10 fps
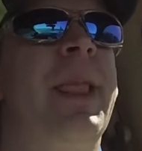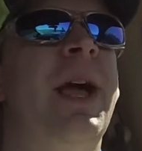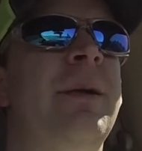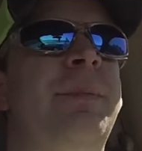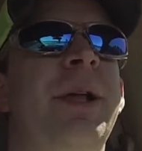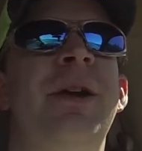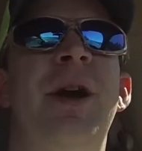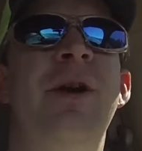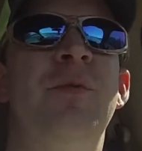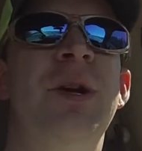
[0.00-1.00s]
I can play
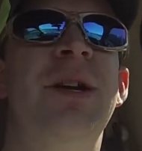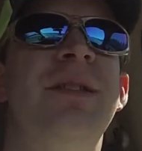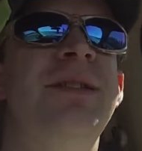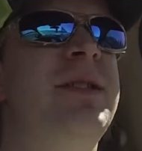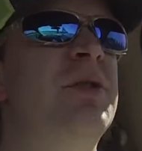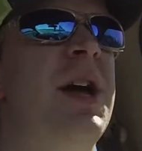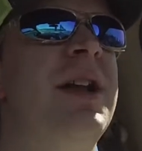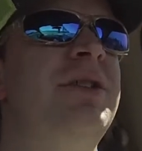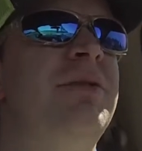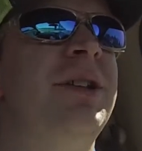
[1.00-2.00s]
around with. It's still kind
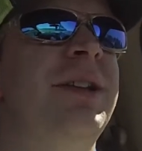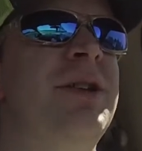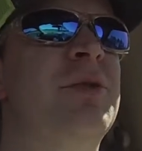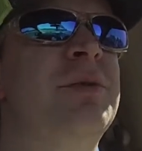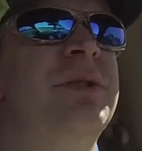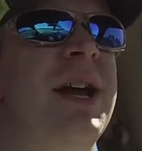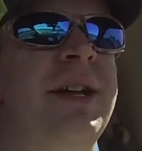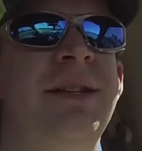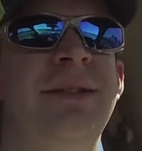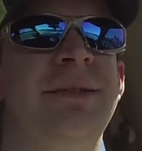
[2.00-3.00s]
of street legal,
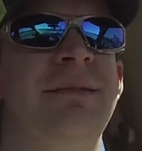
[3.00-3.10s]
kind of.